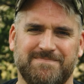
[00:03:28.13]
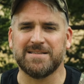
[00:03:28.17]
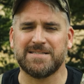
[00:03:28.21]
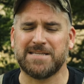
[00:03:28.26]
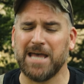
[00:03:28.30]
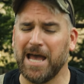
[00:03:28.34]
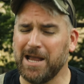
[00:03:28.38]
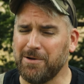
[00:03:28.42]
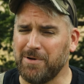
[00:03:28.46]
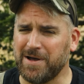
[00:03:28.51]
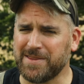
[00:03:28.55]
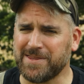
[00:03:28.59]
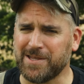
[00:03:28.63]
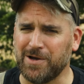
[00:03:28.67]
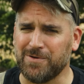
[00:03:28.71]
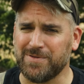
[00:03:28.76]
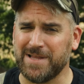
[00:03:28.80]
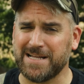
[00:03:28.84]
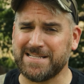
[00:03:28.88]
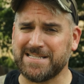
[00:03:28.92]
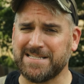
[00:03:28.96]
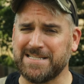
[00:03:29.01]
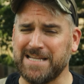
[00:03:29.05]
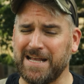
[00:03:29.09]
Tell you what though,
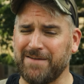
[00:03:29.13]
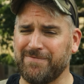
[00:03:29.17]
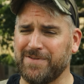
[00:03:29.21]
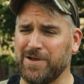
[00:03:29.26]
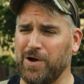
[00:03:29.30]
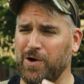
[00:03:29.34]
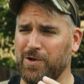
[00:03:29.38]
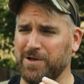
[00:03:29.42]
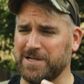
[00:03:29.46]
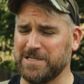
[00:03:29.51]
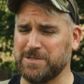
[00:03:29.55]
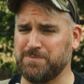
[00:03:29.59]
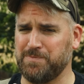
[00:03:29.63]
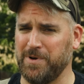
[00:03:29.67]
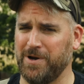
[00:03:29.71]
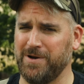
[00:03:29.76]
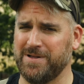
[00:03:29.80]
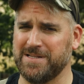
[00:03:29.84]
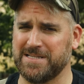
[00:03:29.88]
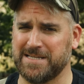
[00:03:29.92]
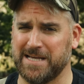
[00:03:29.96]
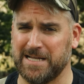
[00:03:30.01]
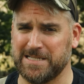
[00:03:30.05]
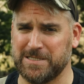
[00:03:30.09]
let's see if the whole
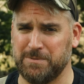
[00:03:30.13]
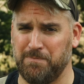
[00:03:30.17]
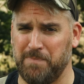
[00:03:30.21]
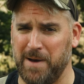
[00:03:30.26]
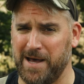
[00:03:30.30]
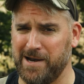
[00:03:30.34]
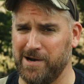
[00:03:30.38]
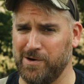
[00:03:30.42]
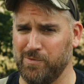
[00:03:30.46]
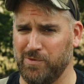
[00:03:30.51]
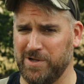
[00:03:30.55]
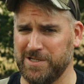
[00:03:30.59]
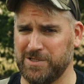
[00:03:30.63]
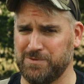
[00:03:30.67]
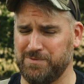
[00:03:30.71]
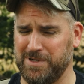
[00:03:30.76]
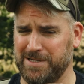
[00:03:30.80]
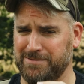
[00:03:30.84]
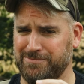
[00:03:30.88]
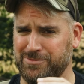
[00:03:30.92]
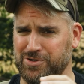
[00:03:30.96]
experience gets better once we